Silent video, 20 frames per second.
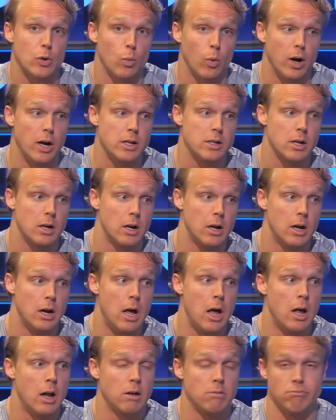was
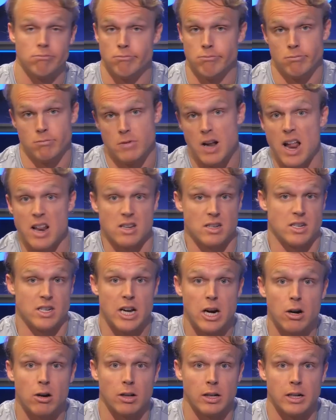not
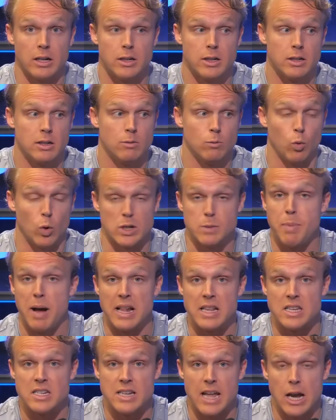necessarily was
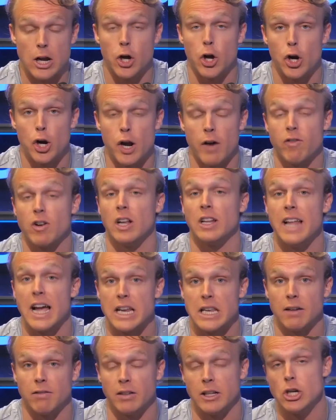Penn State good enough
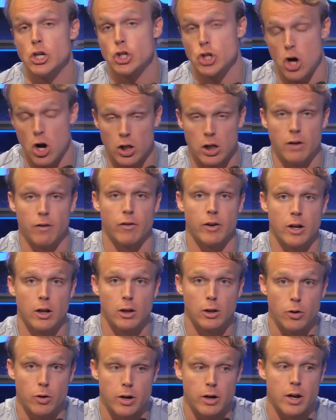collectively, Sean Clifford
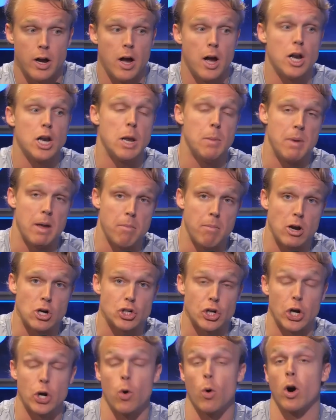included, to beat
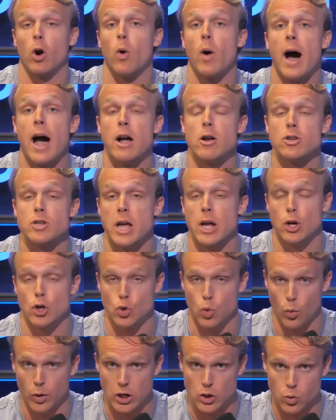Michigan or Ohio State in
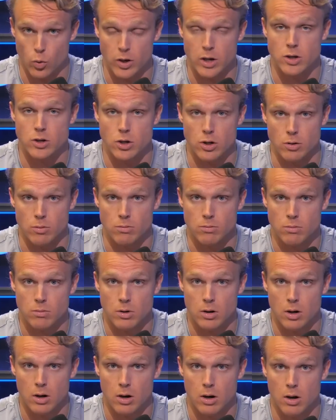2022.
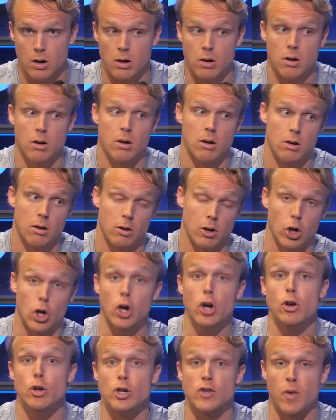
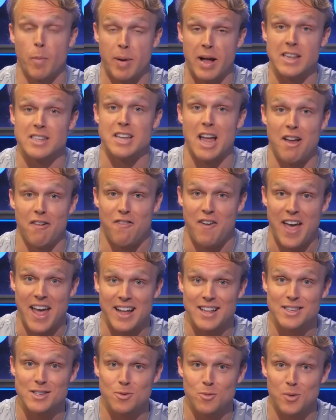Good news for Penn State
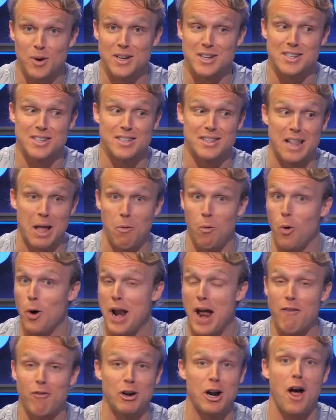fans was they won
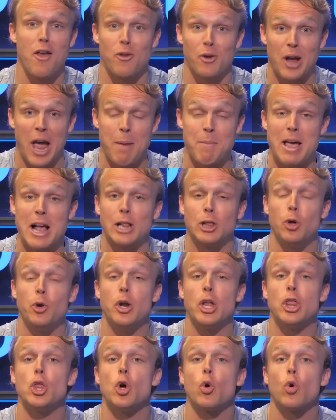every other game,
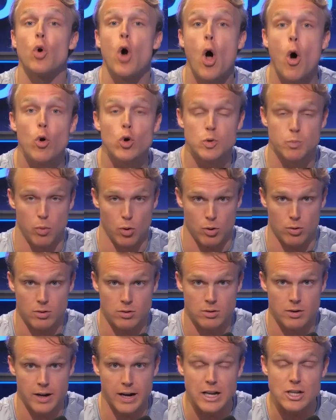including the Rose Bowl
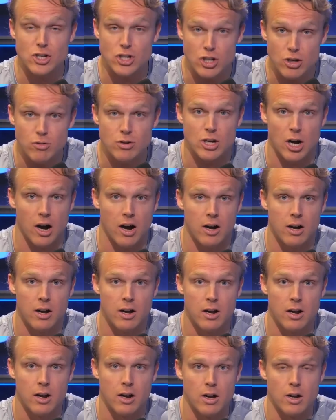against Utah.
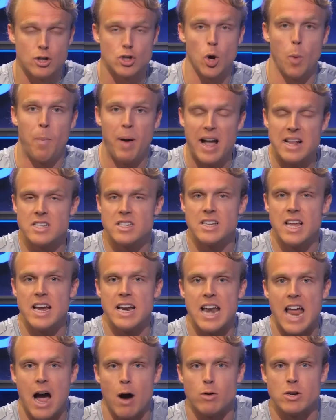So Penn State
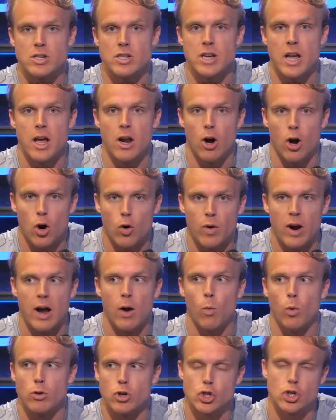now is saying, all right,
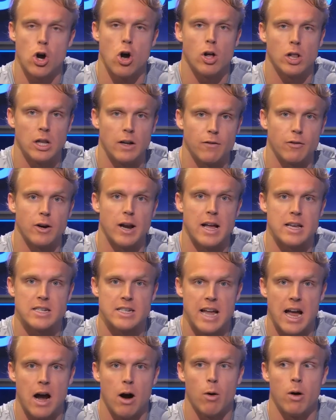well, Sean Clifford has
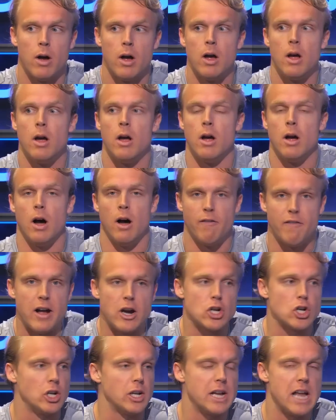now
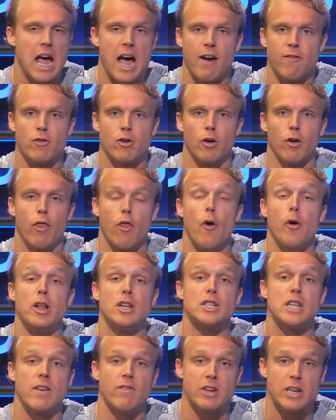eventually, after
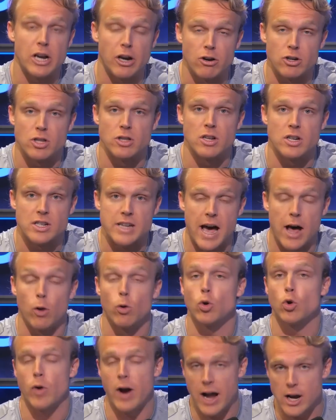37 years in the saddle,
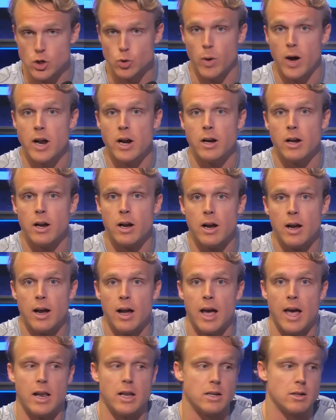graduated
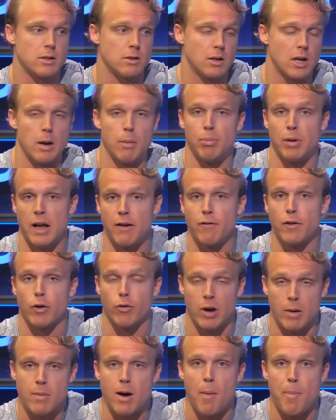and is going to play for the
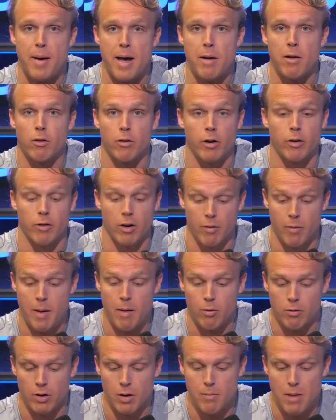Green Bay,
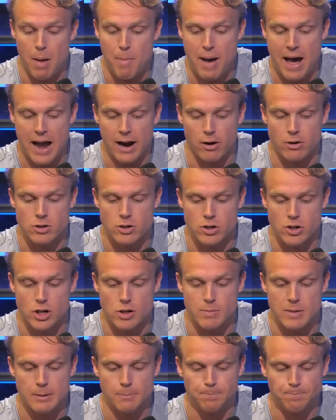Green Bay Packers, excuse
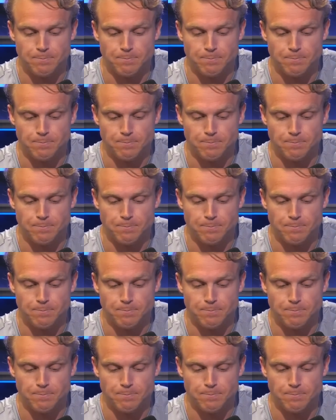me.